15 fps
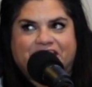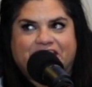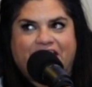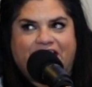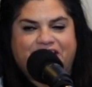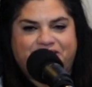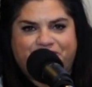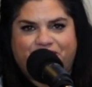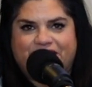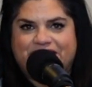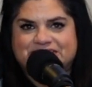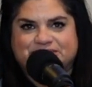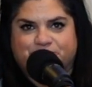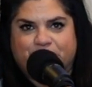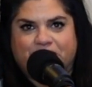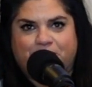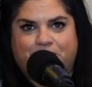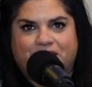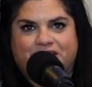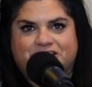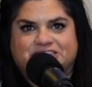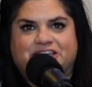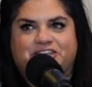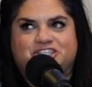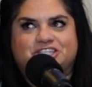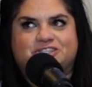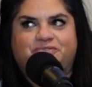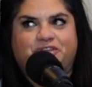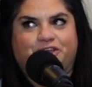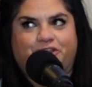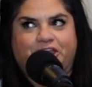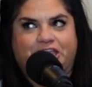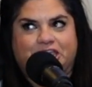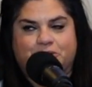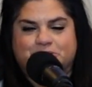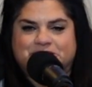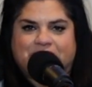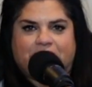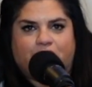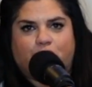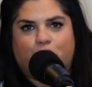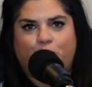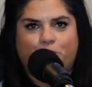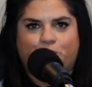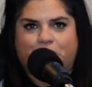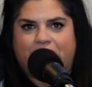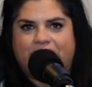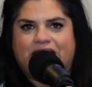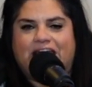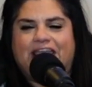kind of last minute because I just feel like it was like a code red.